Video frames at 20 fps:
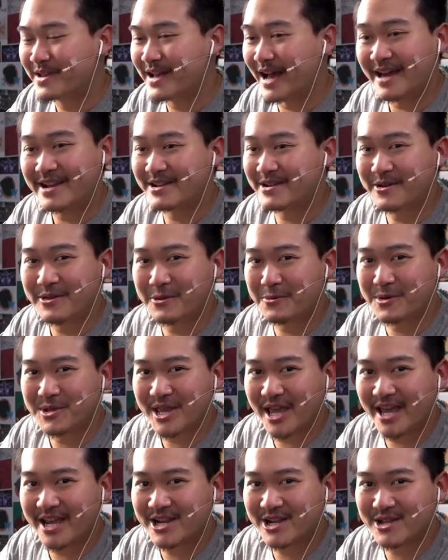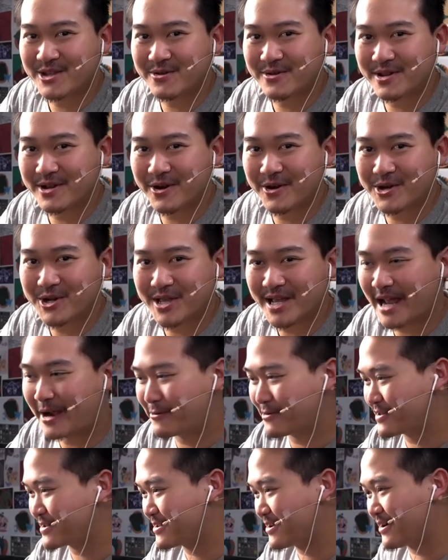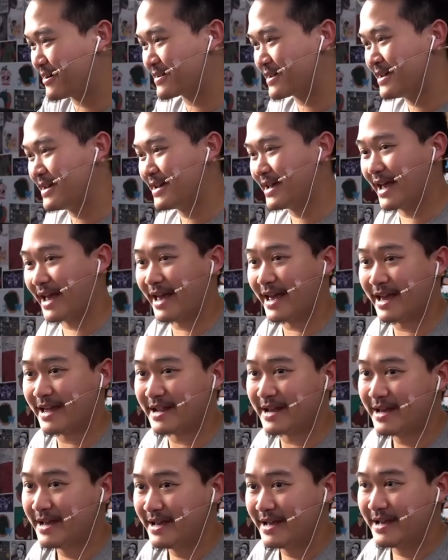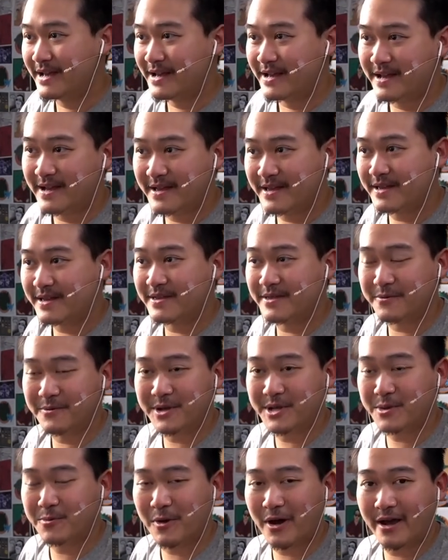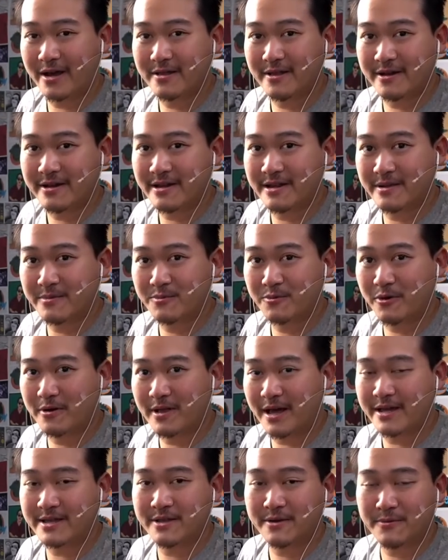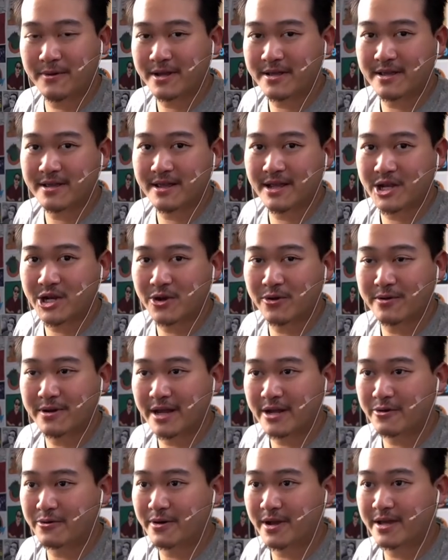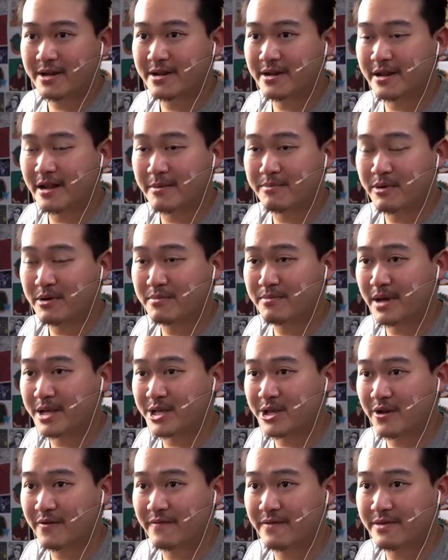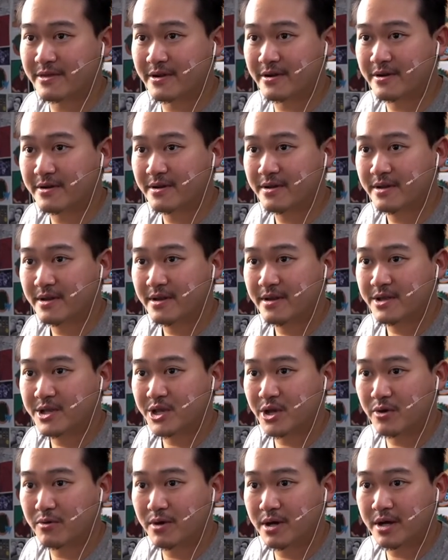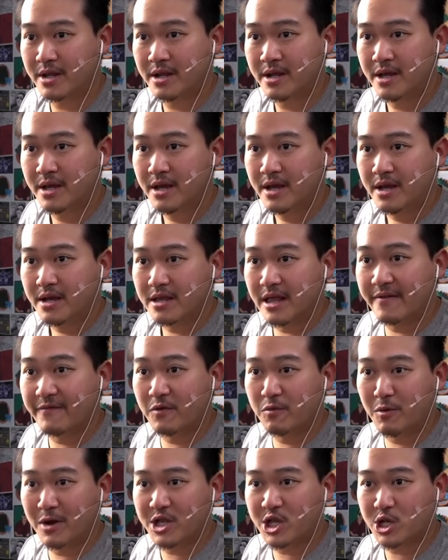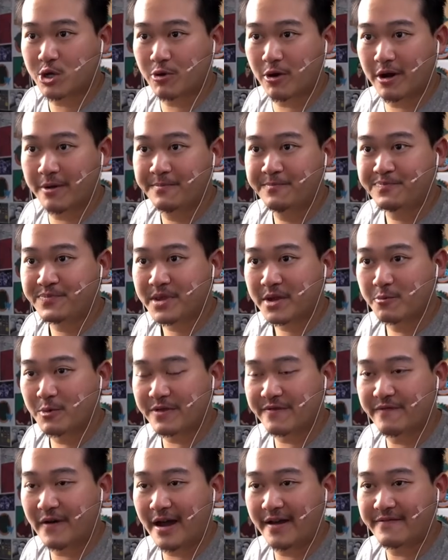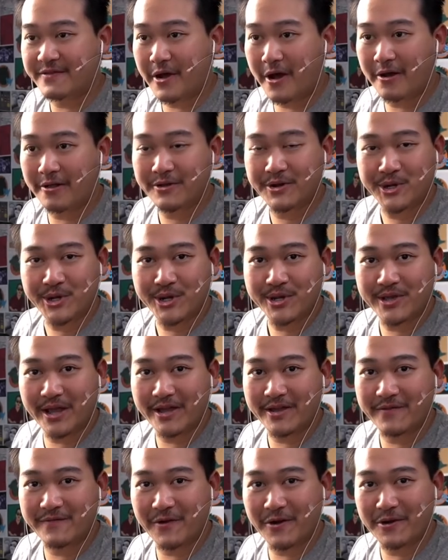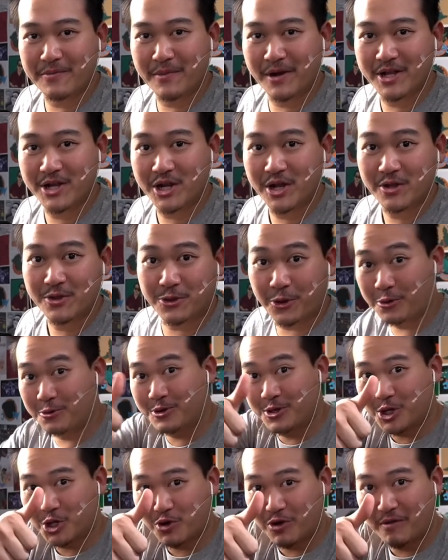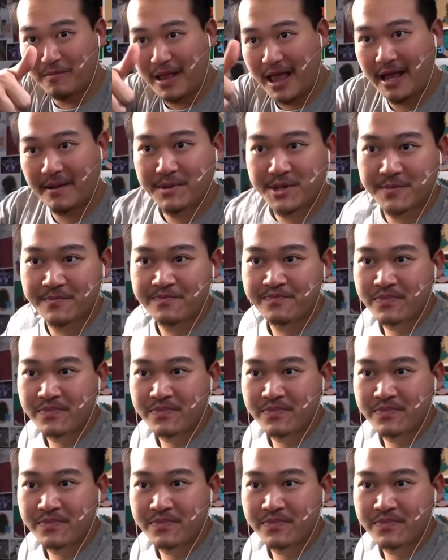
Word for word: I didn't know there was an Asian dude in Courage the Cowardly Dog. And the reason why I look at him, well, I directed the show and I created it and I put myself in there. So what? Level 1 Scrub with $5. Thank you very much. Through the Streamlabs.